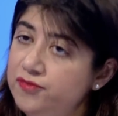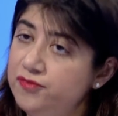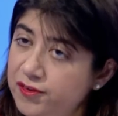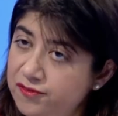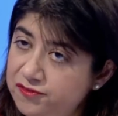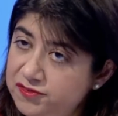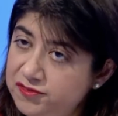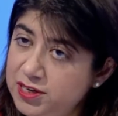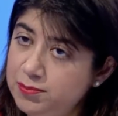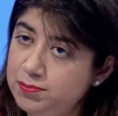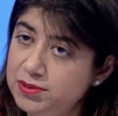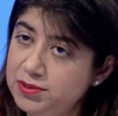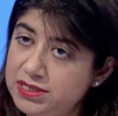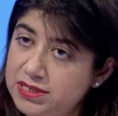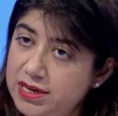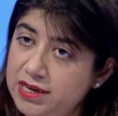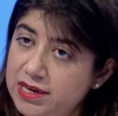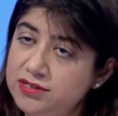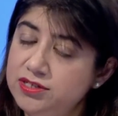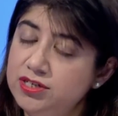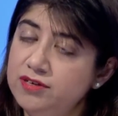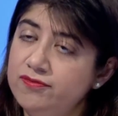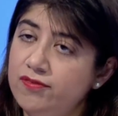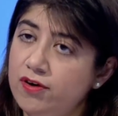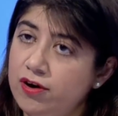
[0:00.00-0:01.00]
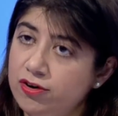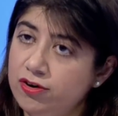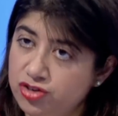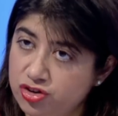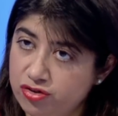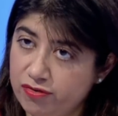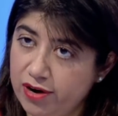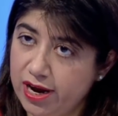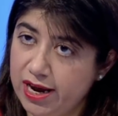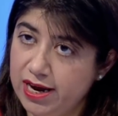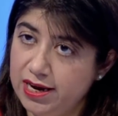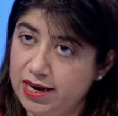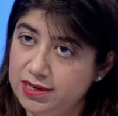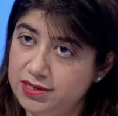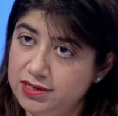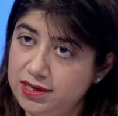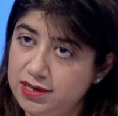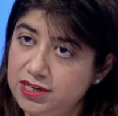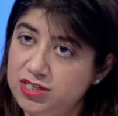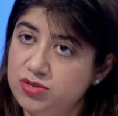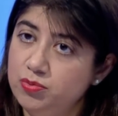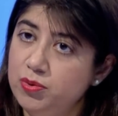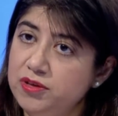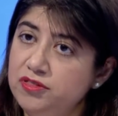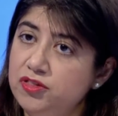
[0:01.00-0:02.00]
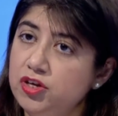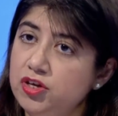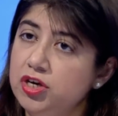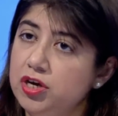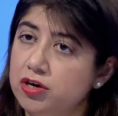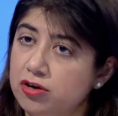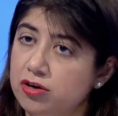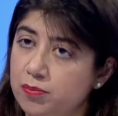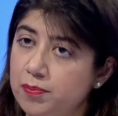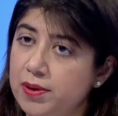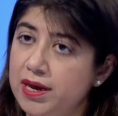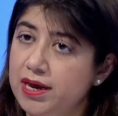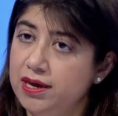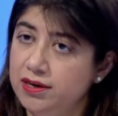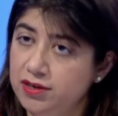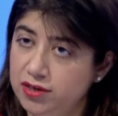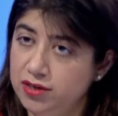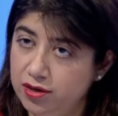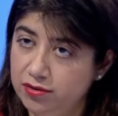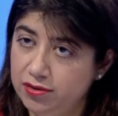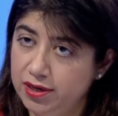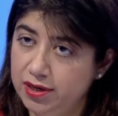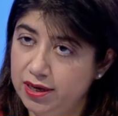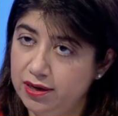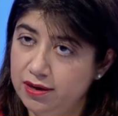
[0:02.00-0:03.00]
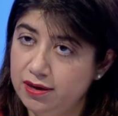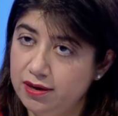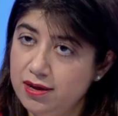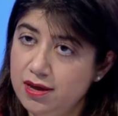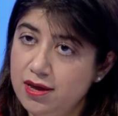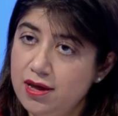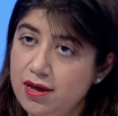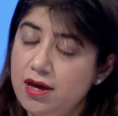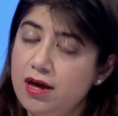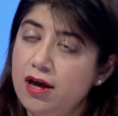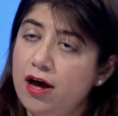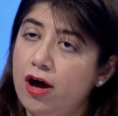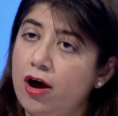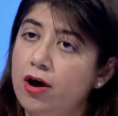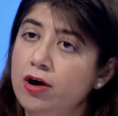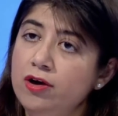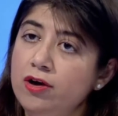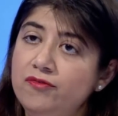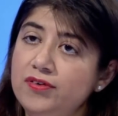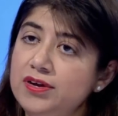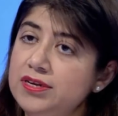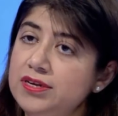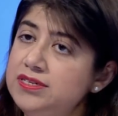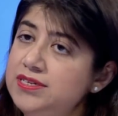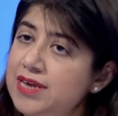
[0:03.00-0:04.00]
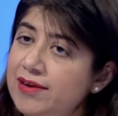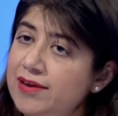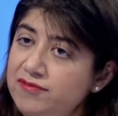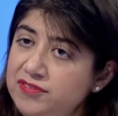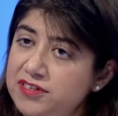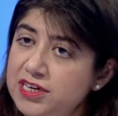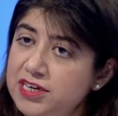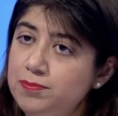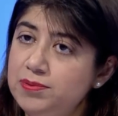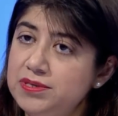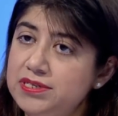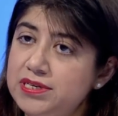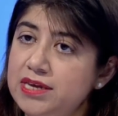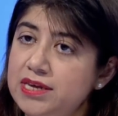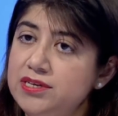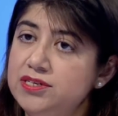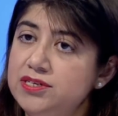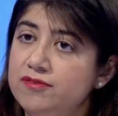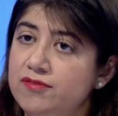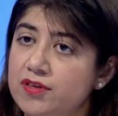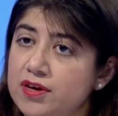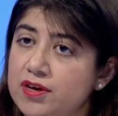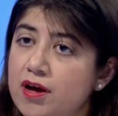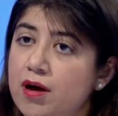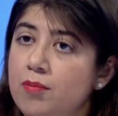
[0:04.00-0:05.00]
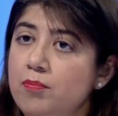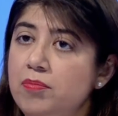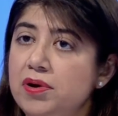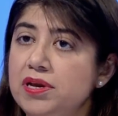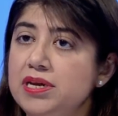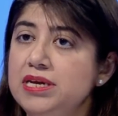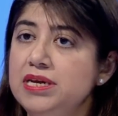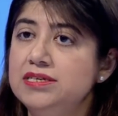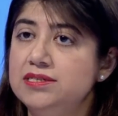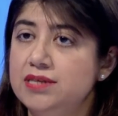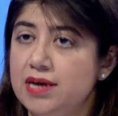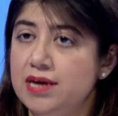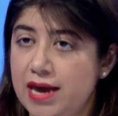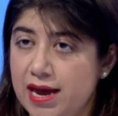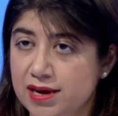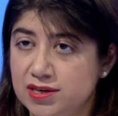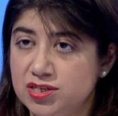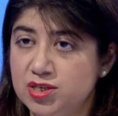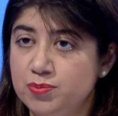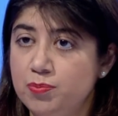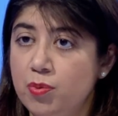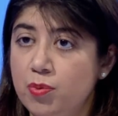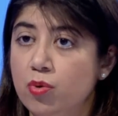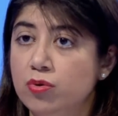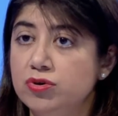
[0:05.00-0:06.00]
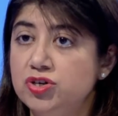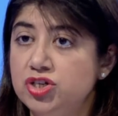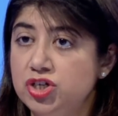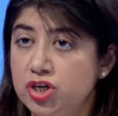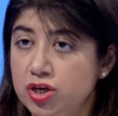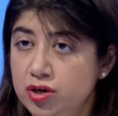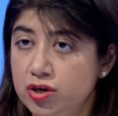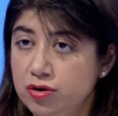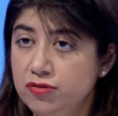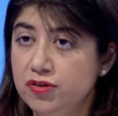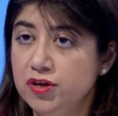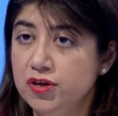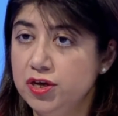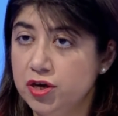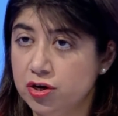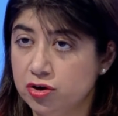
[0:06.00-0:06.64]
Almost 50% of our trade is with the European Union. Over 70% of the companies that export to the